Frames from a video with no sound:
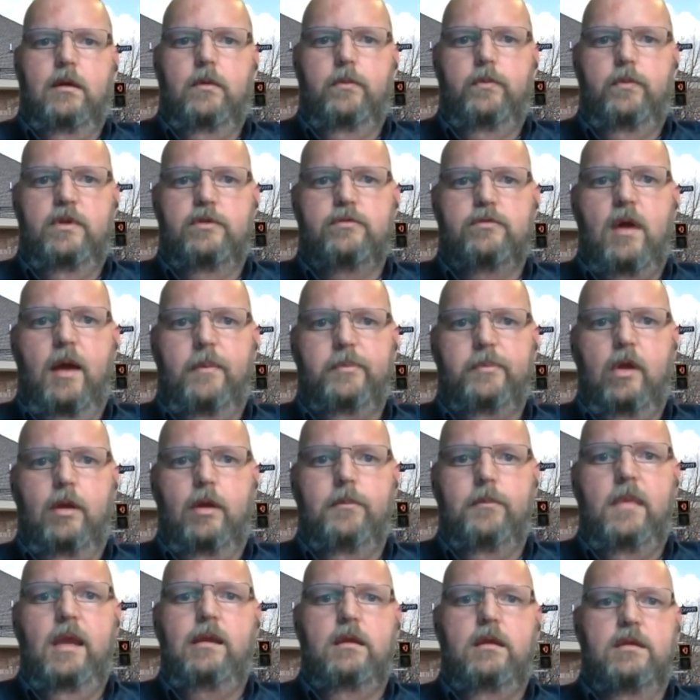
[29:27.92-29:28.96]
We dropped
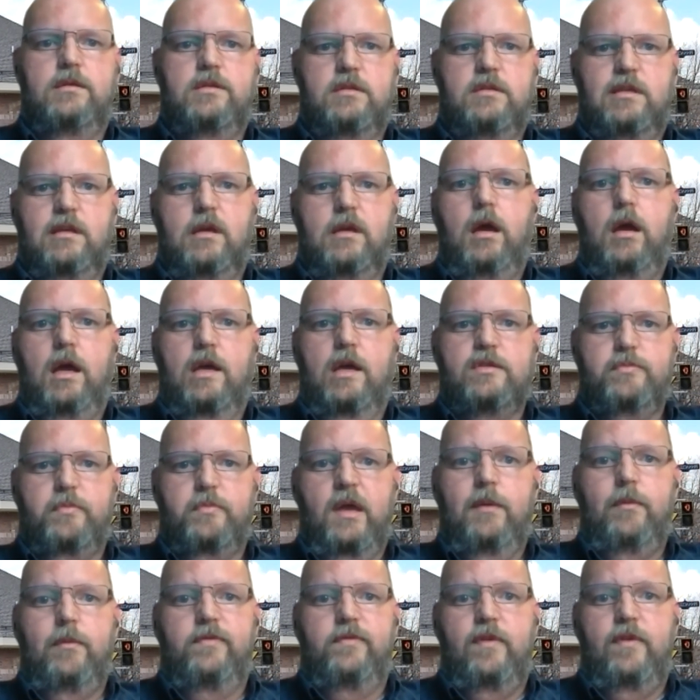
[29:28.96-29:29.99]
our maintenance cost
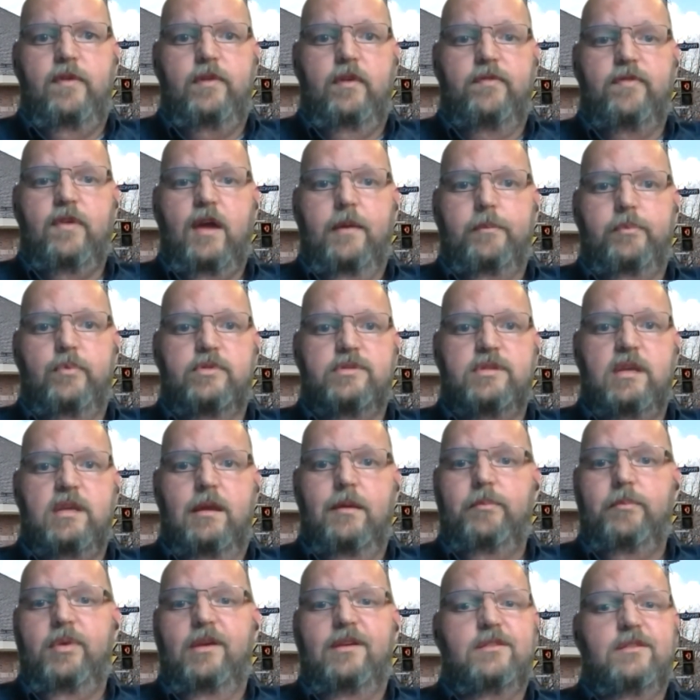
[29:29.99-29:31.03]
by about
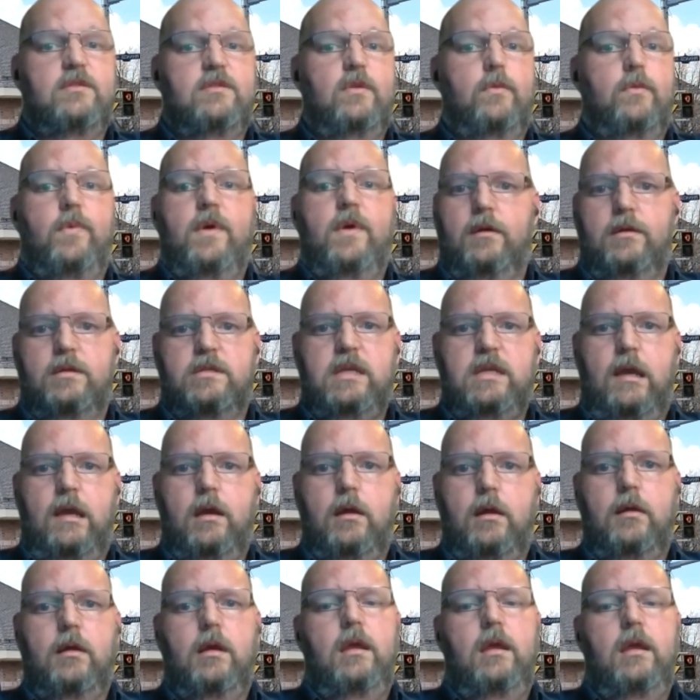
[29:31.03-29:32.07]
55% because the wear and
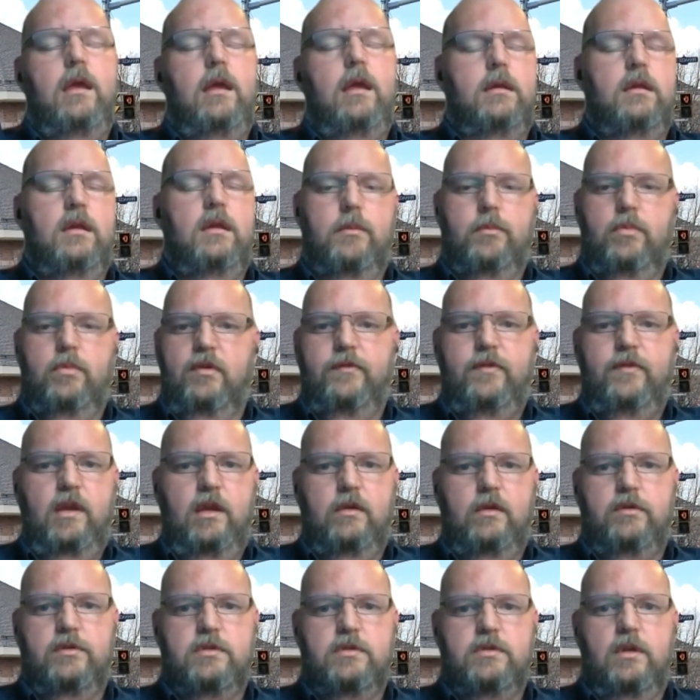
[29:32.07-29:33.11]
tear and the number of
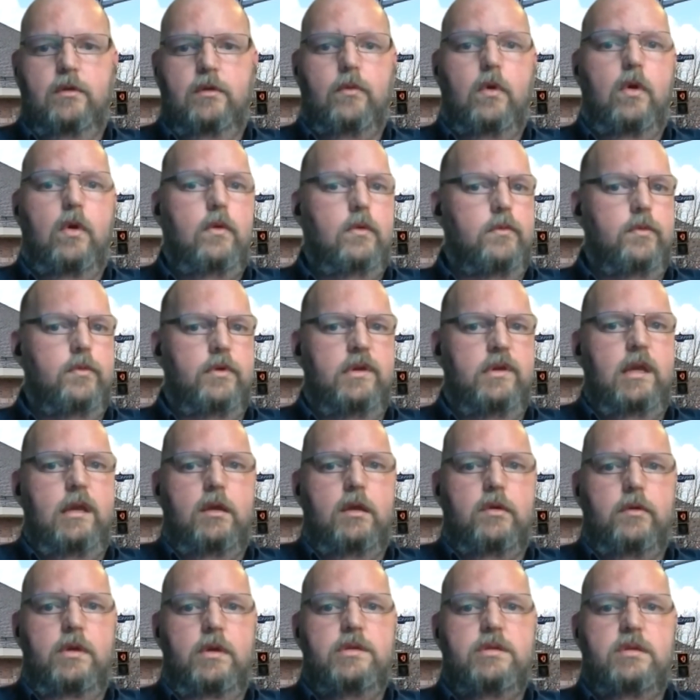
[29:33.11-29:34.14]
vehicles on the road were
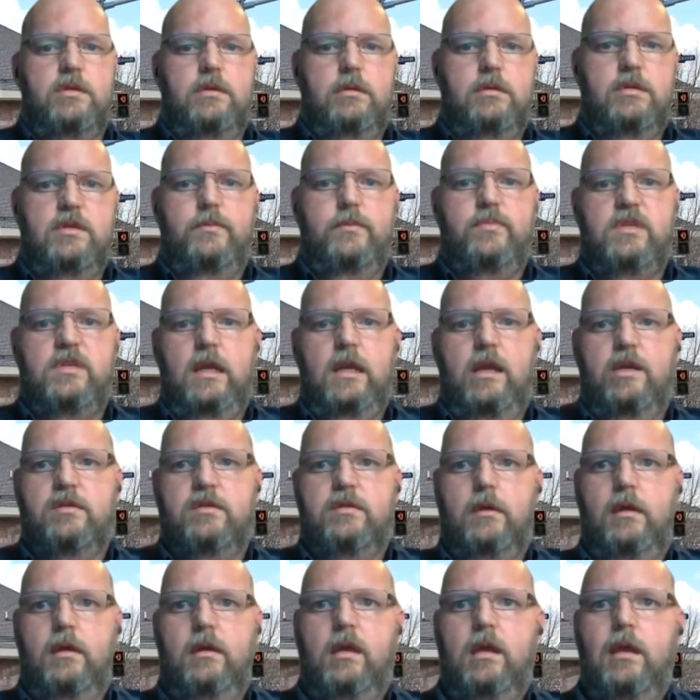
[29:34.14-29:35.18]
decreased
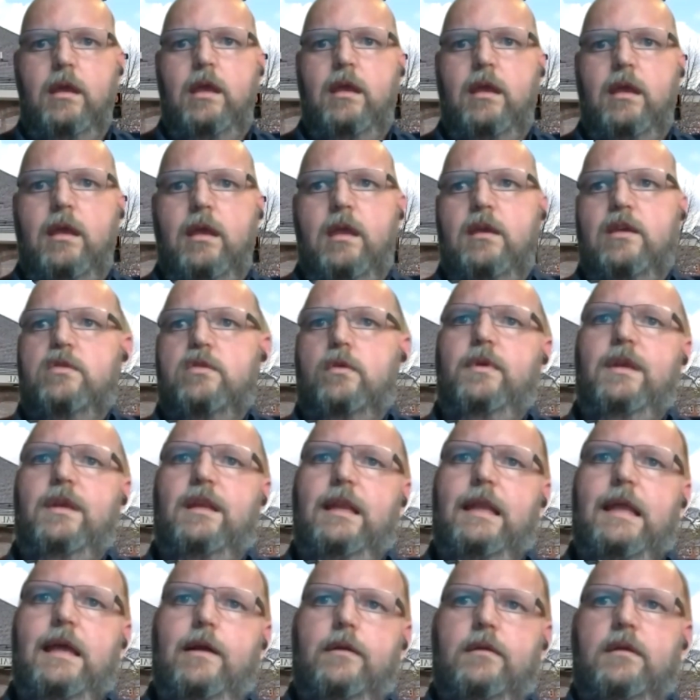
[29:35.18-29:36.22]
substantially. So it
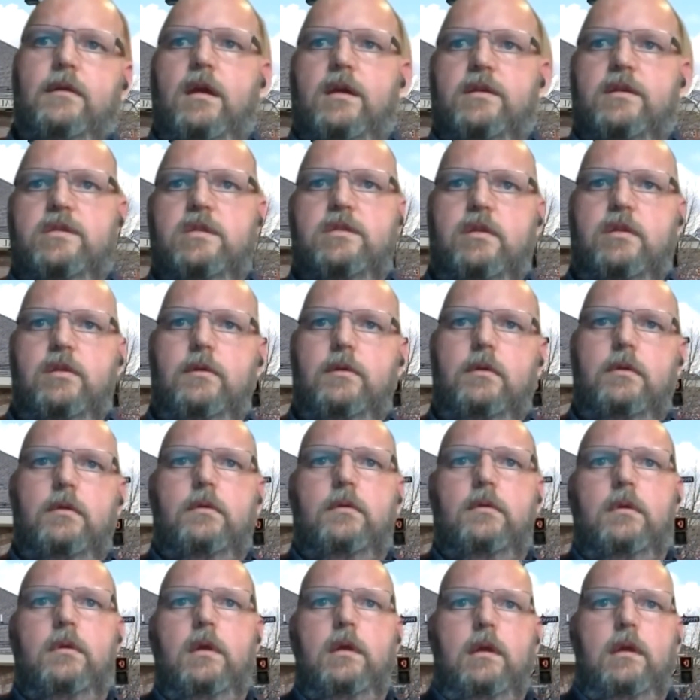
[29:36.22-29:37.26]
allowed us
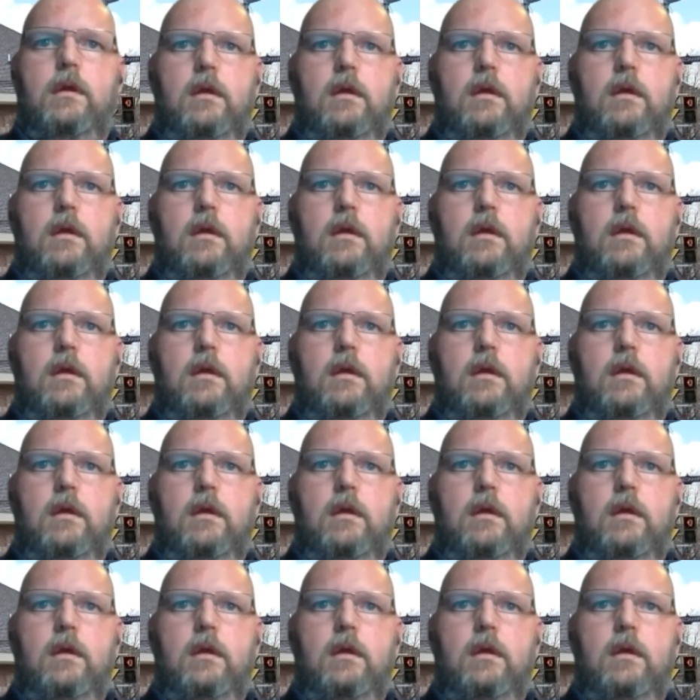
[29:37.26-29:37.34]
to